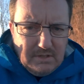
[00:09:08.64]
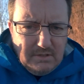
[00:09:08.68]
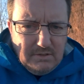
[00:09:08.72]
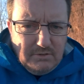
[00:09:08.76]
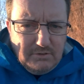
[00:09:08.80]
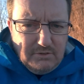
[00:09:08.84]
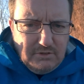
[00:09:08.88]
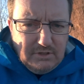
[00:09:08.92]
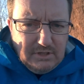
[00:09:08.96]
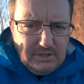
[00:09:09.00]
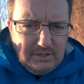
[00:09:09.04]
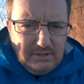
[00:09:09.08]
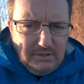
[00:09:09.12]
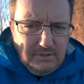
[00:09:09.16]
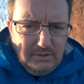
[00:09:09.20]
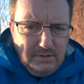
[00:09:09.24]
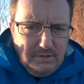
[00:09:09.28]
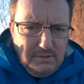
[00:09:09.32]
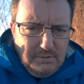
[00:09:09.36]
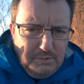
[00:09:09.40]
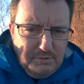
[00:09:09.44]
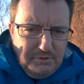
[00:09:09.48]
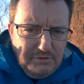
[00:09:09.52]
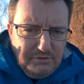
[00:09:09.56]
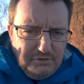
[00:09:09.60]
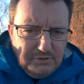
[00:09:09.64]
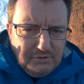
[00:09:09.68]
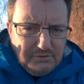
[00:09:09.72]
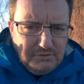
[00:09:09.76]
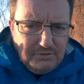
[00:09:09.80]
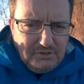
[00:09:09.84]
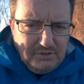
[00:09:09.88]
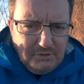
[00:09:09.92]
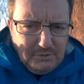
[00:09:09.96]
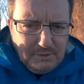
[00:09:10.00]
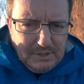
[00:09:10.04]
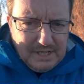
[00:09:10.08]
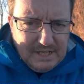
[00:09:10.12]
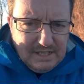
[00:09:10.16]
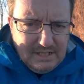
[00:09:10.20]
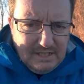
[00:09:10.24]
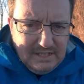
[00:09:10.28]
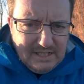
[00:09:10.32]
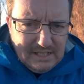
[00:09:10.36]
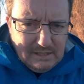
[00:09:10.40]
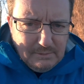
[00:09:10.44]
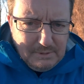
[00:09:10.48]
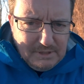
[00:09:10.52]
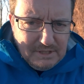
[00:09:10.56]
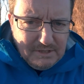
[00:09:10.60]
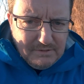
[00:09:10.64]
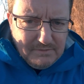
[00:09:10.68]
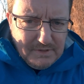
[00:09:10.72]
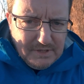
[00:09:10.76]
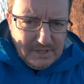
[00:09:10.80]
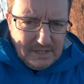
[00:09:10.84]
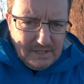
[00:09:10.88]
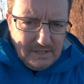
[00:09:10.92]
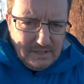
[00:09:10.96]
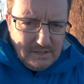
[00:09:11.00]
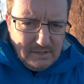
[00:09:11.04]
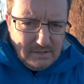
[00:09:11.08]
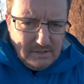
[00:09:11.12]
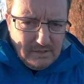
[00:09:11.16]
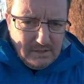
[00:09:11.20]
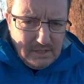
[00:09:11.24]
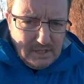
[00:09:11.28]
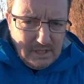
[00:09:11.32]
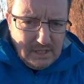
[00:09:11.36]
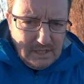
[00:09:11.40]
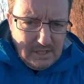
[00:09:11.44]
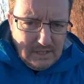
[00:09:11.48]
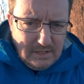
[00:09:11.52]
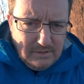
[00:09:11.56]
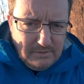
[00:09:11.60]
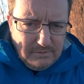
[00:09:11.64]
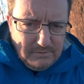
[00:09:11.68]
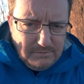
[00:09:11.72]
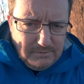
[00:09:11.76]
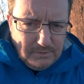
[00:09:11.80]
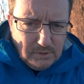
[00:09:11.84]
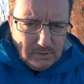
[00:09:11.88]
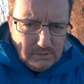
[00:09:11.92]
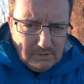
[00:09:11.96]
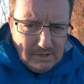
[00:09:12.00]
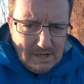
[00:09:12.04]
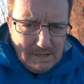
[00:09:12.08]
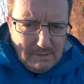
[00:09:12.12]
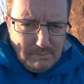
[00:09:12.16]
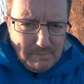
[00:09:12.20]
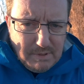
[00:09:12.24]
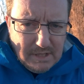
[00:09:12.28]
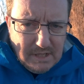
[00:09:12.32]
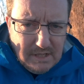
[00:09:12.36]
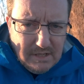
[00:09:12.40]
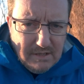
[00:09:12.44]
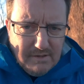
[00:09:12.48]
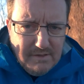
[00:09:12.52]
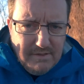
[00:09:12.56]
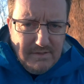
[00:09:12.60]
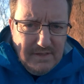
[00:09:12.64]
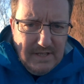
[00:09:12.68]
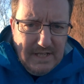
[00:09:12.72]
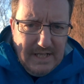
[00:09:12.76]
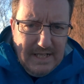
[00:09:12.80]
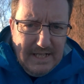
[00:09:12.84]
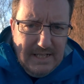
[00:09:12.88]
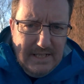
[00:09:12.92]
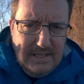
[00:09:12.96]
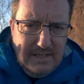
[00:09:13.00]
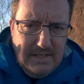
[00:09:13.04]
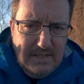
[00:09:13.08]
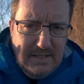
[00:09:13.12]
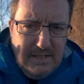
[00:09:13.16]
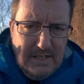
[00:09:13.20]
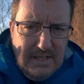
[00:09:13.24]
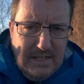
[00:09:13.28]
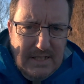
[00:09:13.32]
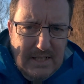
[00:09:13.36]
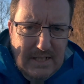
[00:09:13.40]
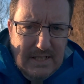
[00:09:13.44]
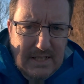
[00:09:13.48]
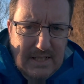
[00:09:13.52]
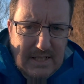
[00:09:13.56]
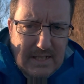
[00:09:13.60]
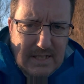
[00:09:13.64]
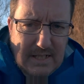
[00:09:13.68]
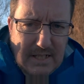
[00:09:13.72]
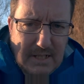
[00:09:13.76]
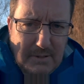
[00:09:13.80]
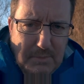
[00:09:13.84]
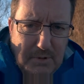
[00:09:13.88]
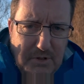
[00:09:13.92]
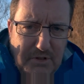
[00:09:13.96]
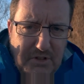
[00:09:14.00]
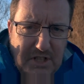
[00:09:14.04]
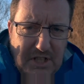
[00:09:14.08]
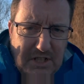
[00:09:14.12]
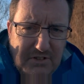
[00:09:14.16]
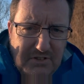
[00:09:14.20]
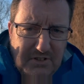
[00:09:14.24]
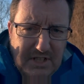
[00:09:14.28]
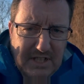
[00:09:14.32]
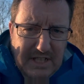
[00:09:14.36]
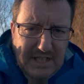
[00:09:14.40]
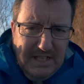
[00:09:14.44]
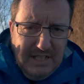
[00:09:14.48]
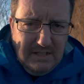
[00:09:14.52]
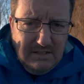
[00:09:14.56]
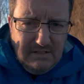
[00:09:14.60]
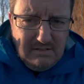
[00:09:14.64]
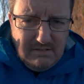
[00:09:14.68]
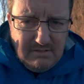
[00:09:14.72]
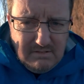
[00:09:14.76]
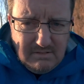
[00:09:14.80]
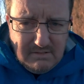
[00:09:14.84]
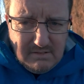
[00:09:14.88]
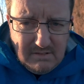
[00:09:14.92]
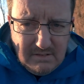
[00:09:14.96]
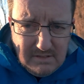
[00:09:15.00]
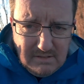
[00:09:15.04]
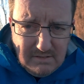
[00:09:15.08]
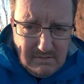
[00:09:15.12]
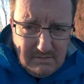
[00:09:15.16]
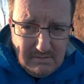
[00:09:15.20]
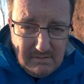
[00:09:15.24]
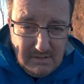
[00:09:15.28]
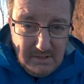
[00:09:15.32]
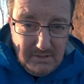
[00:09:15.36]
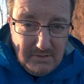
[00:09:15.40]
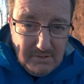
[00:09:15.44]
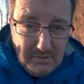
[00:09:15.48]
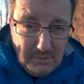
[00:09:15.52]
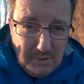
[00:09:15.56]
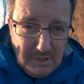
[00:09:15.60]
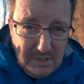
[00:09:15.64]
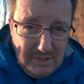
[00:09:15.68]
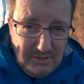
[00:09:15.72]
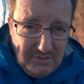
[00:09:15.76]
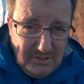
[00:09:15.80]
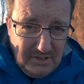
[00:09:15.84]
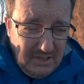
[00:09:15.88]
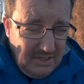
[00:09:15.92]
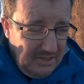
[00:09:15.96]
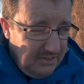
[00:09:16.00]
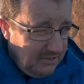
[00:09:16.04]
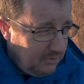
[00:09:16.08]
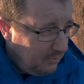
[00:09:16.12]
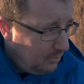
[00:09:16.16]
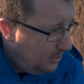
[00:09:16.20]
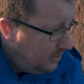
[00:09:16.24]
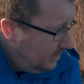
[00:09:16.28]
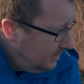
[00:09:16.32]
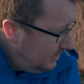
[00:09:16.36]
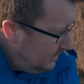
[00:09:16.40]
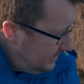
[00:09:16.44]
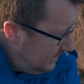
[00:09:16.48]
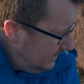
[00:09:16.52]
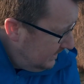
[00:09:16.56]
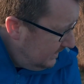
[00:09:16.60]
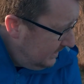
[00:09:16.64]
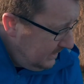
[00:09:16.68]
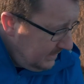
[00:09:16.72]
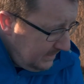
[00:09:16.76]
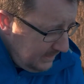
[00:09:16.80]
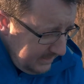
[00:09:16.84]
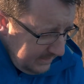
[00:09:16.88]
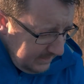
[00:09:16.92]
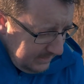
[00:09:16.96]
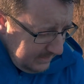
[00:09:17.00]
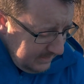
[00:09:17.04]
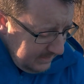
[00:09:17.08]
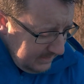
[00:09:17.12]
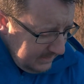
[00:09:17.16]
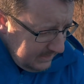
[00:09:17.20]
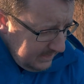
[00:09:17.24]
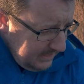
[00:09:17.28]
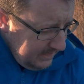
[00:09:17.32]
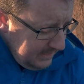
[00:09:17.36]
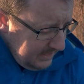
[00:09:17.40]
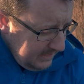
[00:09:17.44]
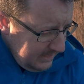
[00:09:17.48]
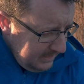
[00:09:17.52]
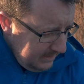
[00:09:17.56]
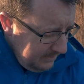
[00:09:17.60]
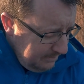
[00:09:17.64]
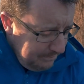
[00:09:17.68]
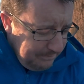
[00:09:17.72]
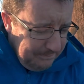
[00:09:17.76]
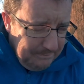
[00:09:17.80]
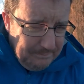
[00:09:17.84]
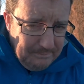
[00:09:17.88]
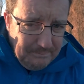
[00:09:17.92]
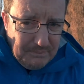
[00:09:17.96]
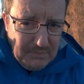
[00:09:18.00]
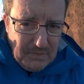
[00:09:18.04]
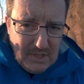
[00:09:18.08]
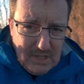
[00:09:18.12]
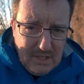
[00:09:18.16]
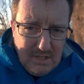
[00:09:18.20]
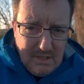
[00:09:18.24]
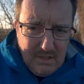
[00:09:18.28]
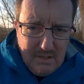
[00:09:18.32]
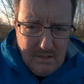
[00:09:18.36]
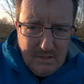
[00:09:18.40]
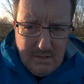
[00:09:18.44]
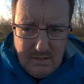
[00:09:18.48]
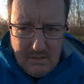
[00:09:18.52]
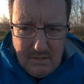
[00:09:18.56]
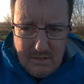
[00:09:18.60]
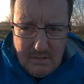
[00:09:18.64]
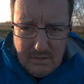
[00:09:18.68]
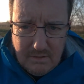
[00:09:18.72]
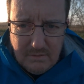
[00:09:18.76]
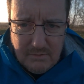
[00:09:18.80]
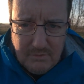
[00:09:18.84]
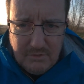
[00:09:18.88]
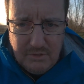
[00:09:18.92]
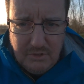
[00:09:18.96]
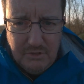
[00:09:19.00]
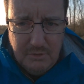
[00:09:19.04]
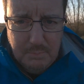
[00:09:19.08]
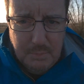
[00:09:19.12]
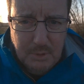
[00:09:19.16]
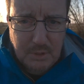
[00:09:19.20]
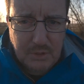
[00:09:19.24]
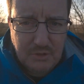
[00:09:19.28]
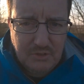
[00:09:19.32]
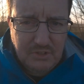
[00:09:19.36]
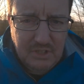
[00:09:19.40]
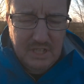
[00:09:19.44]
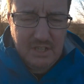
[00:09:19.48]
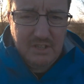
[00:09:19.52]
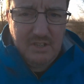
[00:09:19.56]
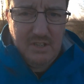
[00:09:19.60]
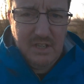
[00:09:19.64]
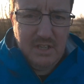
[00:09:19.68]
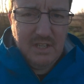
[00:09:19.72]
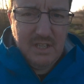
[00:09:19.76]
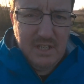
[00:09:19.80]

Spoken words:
so we'll just sort of still get a little bit of the foreground path there. As you can see, it's quite sizable. I've just spotted